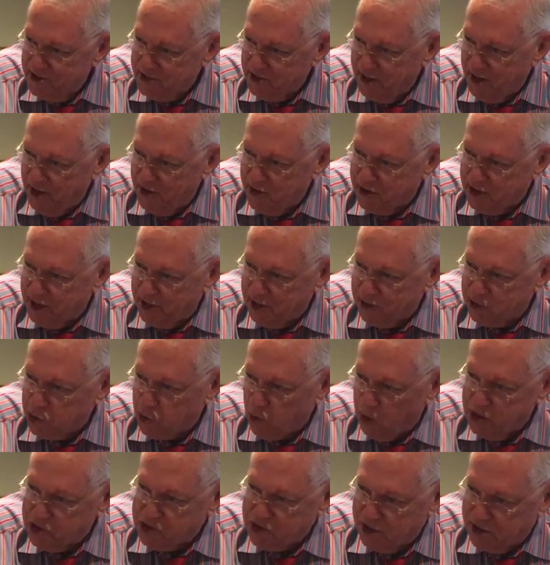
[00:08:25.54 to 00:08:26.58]
So now you got
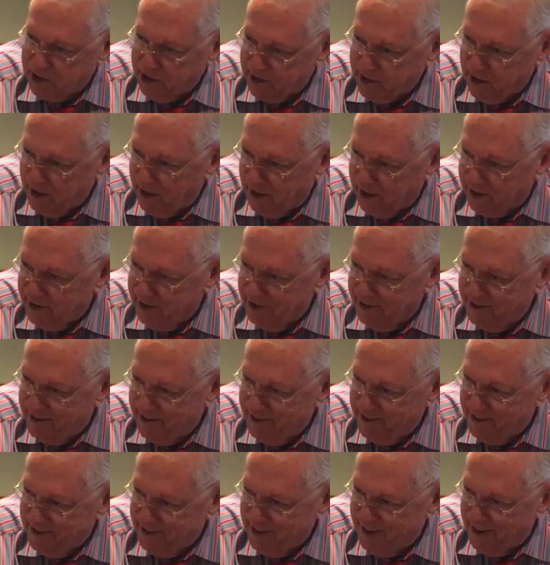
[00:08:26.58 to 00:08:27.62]
twice a good leg
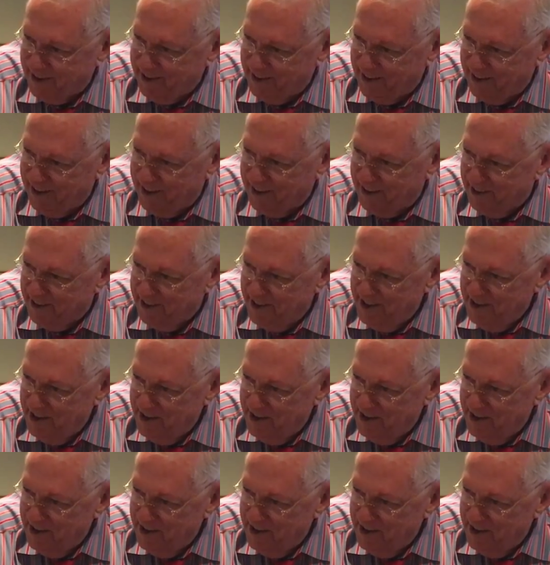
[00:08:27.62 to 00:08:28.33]
and